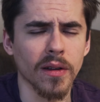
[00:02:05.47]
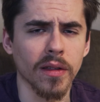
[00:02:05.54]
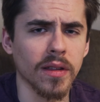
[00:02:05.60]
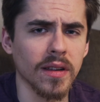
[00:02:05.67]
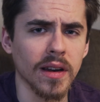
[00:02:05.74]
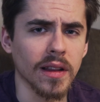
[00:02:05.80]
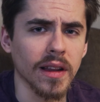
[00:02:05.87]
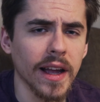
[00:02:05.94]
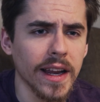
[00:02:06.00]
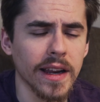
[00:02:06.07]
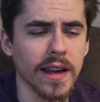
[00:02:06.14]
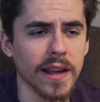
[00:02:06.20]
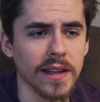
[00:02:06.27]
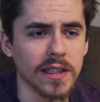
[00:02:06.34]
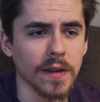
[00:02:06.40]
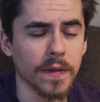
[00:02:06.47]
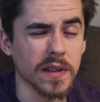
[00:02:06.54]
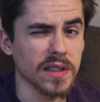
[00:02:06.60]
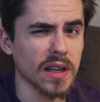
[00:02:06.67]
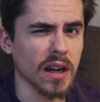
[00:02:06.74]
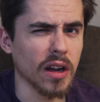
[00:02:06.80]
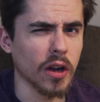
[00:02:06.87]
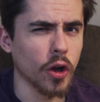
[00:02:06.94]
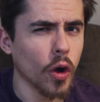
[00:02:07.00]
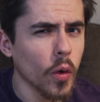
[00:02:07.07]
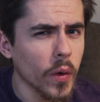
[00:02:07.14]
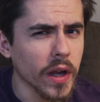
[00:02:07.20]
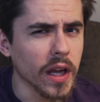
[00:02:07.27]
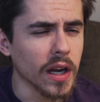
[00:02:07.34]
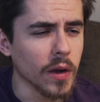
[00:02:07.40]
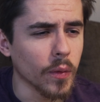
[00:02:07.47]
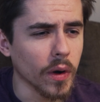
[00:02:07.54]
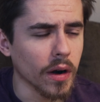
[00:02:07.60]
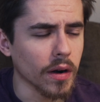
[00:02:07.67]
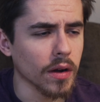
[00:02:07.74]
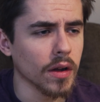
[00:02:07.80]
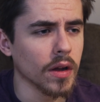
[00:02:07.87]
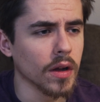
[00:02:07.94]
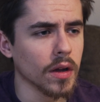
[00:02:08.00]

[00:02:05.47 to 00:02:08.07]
thin and light it is if it's not going anywhere?